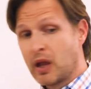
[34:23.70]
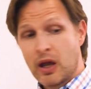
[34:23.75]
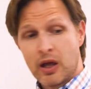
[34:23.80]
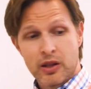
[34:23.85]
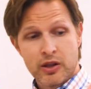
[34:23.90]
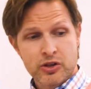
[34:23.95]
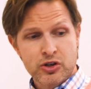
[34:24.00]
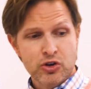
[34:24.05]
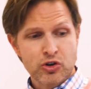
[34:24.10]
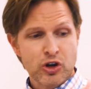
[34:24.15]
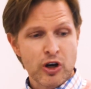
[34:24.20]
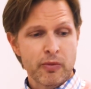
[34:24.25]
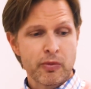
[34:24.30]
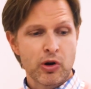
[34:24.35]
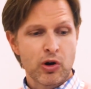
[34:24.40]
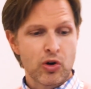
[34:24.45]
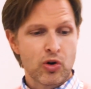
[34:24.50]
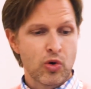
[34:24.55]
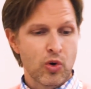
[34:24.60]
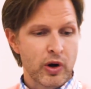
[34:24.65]
These are
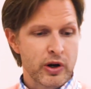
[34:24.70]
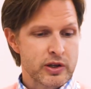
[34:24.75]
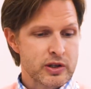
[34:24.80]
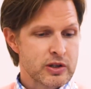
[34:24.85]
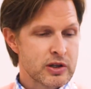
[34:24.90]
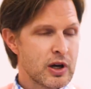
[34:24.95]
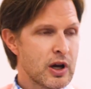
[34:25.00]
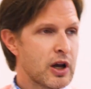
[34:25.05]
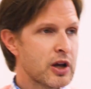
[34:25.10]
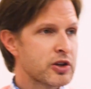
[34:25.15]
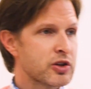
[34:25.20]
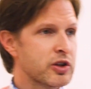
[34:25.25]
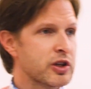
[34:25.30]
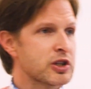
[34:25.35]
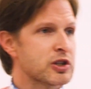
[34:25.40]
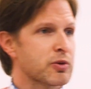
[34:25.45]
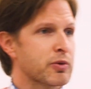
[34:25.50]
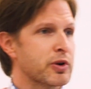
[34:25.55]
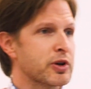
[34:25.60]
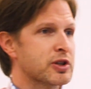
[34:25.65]
criminal courts. So
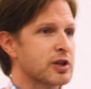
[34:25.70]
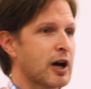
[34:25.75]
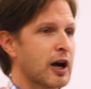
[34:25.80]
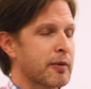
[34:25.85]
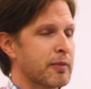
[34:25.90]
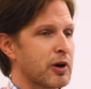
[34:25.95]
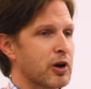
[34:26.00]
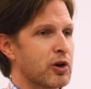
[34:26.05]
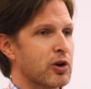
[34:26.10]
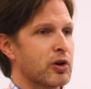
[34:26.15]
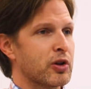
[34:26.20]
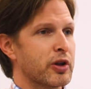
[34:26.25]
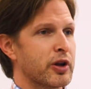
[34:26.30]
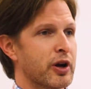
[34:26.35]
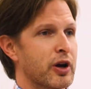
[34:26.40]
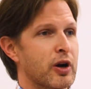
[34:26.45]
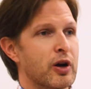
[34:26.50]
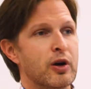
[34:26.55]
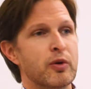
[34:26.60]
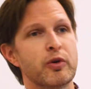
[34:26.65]
these are what we were talking about
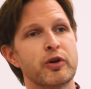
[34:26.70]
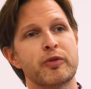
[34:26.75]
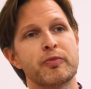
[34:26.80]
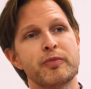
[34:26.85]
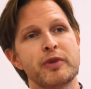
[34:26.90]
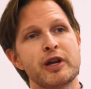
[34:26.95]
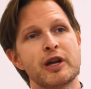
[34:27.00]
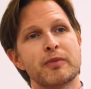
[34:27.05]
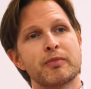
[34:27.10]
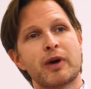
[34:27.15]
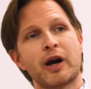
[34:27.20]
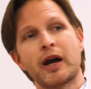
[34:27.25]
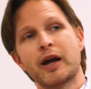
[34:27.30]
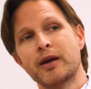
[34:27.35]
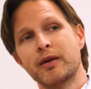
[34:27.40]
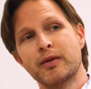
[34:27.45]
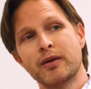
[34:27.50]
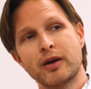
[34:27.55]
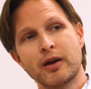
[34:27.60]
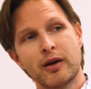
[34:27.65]
earlier with me and
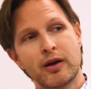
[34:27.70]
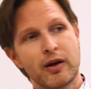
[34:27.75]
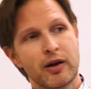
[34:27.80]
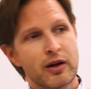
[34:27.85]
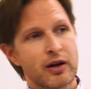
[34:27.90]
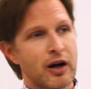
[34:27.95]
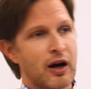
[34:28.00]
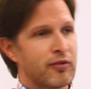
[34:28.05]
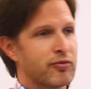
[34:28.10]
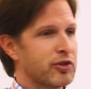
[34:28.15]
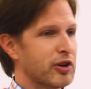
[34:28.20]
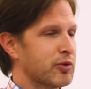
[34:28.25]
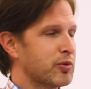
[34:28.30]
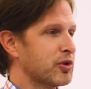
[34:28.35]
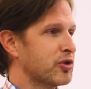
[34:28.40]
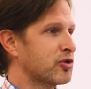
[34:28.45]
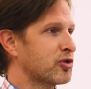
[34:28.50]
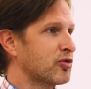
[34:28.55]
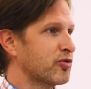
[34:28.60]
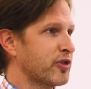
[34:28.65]
my conflict
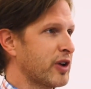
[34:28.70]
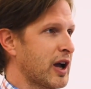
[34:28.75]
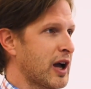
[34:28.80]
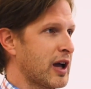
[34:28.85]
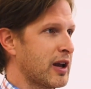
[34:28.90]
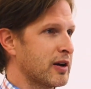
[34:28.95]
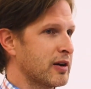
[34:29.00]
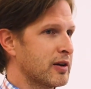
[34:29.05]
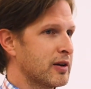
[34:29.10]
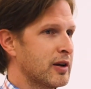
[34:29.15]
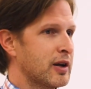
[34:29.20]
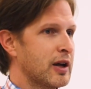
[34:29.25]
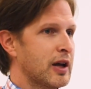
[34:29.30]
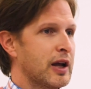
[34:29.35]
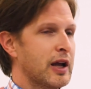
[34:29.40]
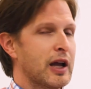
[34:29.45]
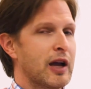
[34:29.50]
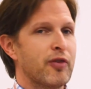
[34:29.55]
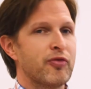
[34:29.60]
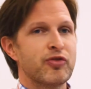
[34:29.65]
with Sufyan.
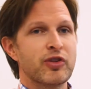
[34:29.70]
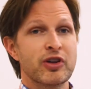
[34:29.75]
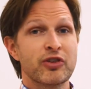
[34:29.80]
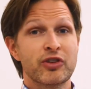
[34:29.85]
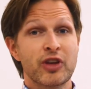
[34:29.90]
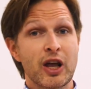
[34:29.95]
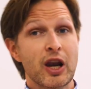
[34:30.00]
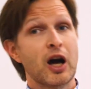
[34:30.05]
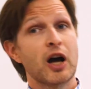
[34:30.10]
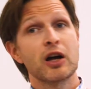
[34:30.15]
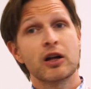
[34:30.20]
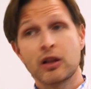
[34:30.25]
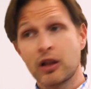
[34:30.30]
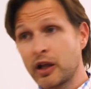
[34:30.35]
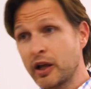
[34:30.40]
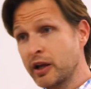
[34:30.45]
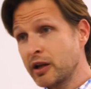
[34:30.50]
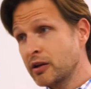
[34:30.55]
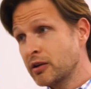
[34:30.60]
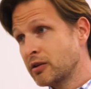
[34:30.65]
If things get
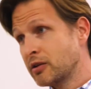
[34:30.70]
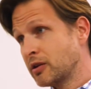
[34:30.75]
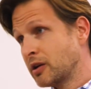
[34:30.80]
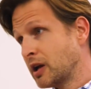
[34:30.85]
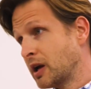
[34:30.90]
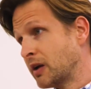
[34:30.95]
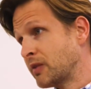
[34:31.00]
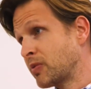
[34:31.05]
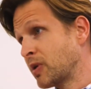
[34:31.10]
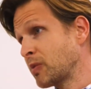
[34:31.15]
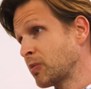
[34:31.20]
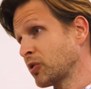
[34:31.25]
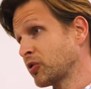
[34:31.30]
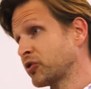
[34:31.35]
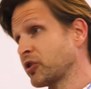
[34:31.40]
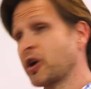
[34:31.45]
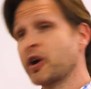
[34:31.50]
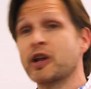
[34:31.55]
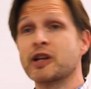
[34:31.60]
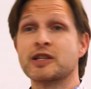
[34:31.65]
ugly, if people
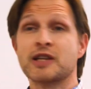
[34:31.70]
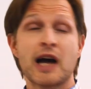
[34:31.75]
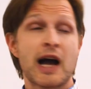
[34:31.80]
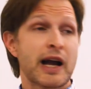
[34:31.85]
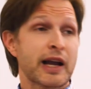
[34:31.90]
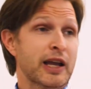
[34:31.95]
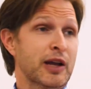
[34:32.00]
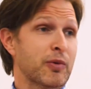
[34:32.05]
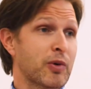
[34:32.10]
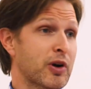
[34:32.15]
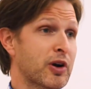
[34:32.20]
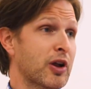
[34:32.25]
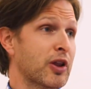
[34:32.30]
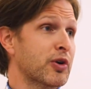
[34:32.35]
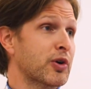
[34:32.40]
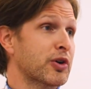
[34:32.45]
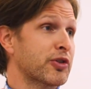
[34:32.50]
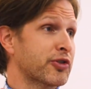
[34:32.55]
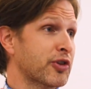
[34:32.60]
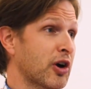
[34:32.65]
start attacking one
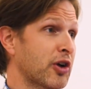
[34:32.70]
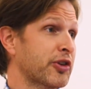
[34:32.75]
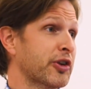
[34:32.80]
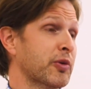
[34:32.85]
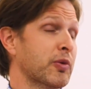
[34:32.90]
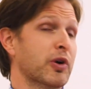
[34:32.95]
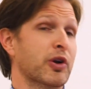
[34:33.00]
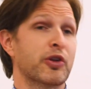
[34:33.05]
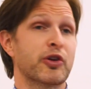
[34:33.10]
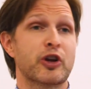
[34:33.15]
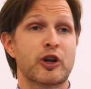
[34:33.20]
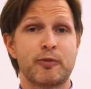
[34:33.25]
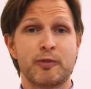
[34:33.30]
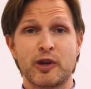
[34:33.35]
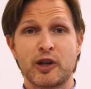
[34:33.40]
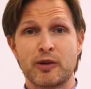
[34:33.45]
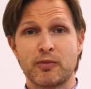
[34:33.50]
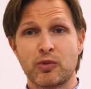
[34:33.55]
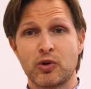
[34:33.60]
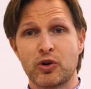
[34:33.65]
another, assaulting one another,
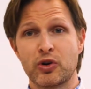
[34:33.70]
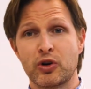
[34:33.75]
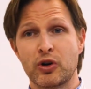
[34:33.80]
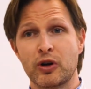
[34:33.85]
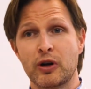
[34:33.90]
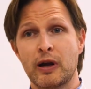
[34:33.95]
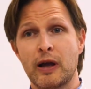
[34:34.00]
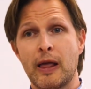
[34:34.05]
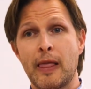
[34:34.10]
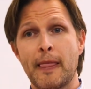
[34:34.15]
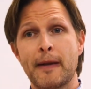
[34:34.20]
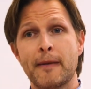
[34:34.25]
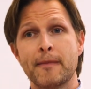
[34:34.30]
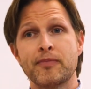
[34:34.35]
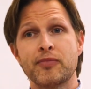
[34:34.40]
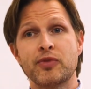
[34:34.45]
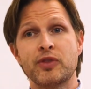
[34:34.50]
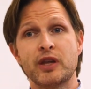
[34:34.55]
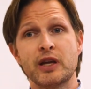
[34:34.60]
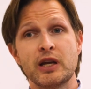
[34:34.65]
committing murder,
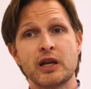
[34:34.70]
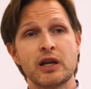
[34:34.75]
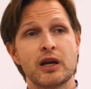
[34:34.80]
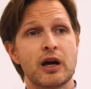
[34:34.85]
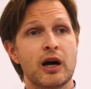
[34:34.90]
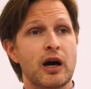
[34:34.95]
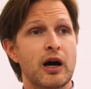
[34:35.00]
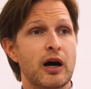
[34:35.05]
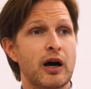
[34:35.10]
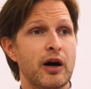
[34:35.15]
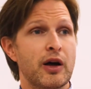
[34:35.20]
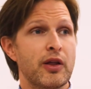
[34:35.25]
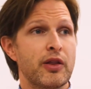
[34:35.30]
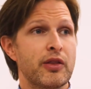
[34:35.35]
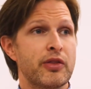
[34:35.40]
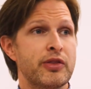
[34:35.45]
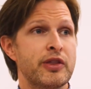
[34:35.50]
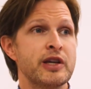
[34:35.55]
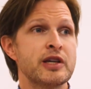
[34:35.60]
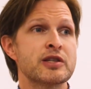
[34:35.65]

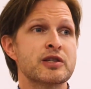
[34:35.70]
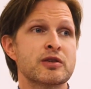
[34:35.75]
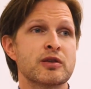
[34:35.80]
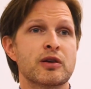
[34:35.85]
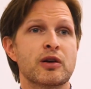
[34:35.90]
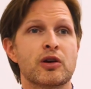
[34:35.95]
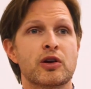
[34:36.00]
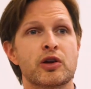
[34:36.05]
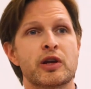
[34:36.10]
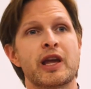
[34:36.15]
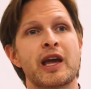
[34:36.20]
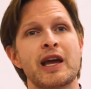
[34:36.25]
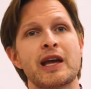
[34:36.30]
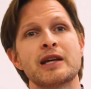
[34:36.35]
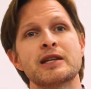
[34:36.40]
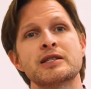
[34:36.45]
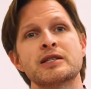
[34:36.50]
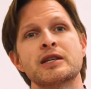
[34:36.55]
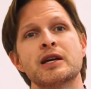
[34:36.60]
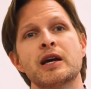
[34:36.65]
this
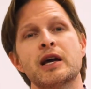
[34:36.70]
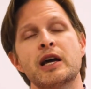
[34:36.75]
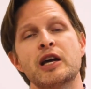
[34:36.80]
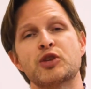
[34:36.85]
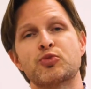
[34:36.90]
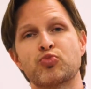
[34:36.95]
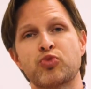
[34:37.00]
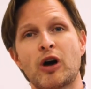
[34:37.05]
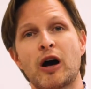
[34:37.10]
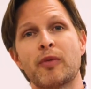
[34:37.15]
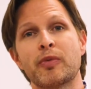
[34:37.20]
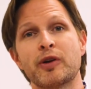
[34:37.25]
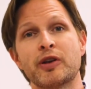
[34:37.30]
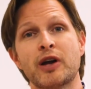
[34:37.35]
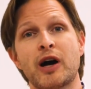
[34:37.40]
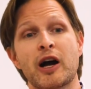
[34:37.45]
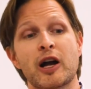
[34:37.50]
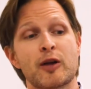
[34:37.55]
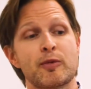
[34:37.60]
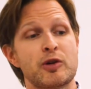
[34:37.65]
case is probably
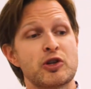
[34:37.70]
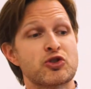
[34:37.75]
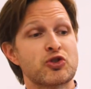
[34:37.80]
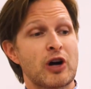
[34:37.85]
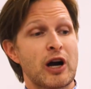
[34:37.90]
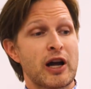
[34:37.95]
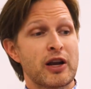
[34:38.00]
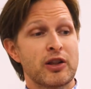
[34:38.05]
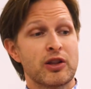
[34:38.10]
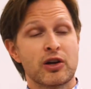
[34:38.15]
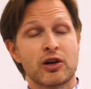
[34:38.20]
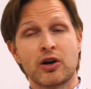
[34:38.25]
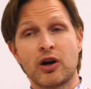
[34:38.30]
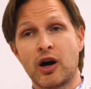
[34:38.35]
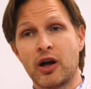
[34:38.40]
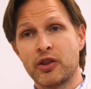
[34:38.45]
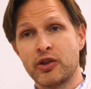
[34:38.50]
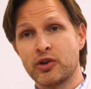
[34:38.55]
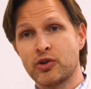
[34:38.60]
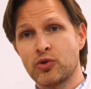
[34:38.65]
not going to be tried in the
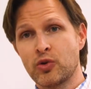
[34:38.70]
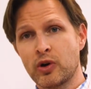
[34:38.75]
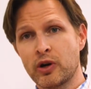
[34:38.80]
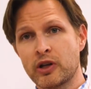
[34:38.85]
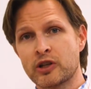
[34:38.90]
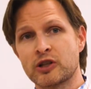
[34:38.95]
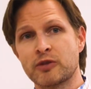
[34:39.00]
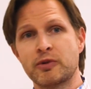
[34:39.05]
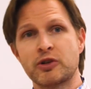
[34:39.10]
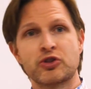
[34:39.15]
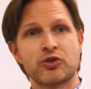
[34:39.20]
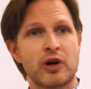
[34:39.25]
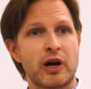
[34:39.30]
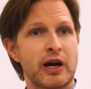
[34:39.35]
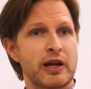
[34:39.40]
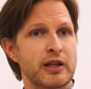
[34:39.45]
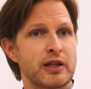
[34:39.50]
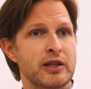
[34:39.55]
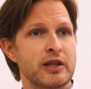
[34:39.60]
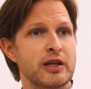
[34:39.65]
Qadi court. It's going to be
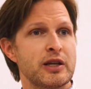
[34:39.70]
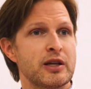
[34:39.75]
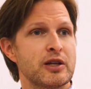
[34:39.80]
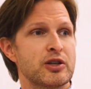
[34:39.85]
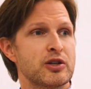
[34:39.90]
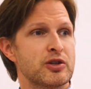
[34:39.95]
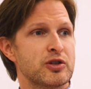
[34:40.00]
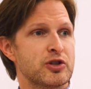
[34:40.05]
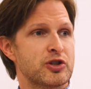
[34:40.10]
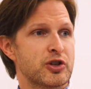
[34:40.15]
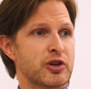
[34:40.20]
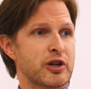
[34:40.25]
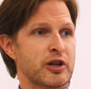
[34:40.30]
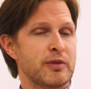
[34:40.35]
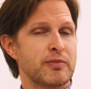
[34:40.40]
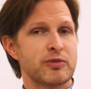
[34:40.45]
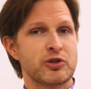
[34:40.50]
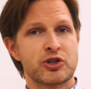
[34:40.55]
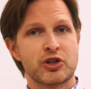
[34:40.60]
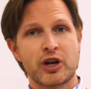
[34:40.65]
tried in the
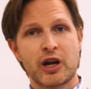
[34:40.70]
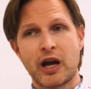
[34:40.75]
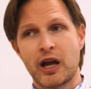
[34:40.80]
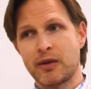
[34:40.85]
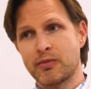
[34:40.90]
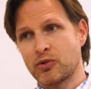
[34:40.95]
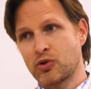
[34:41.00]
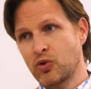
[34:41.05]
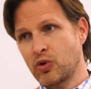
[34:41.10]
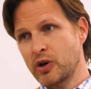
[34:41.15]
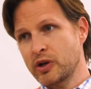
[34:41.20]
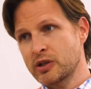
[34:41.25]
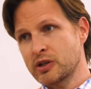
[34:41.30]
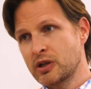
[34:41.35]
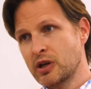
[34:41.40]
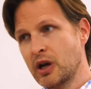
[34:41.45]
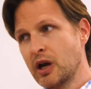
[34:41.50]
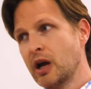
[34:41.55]
jara'im court.